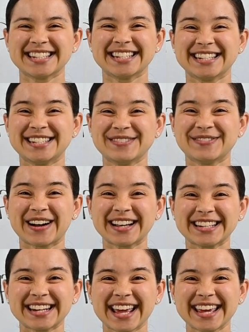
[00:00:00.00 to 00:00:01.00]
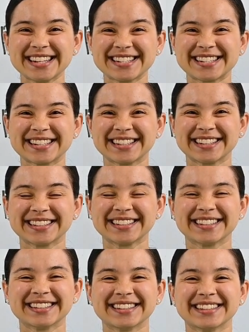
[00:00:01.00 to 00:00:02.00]
Did you find an H?
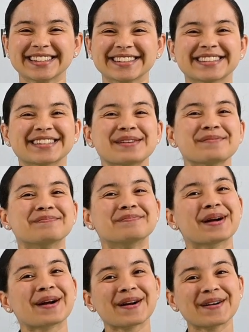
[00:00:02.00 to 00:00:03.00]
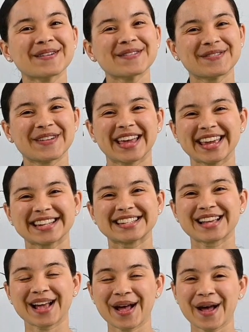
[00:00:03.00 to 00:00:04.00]

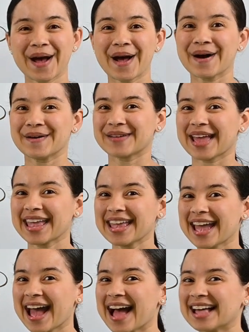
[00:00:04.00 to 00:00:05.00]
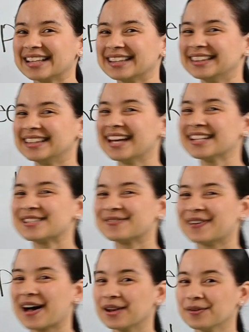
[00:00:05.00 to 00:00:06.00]
Perfect. Okay, let's
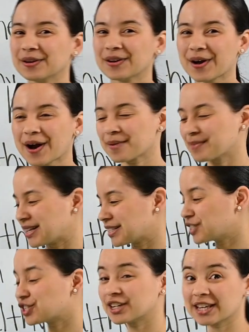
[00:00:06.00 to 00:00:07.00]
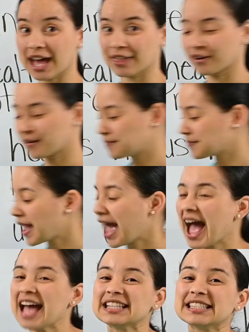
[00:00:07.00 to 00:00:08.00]
follow along our message together
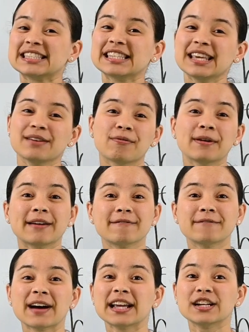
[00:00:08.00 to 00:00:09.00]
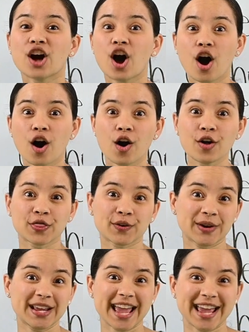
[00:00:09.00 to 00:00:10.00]
and see if we can find all
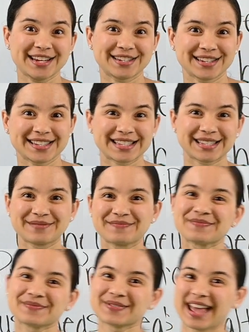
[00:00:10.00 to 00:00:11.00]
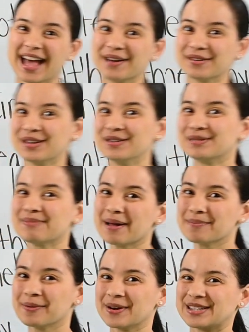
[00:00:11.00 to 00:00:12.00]
3 H's. I'll use my
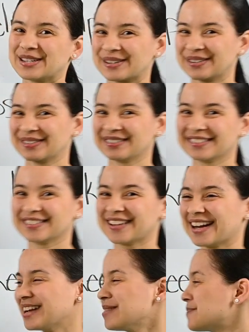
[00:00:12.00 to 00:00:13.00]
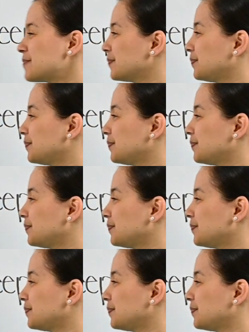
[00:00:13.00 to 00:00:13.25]
pointer. Ready?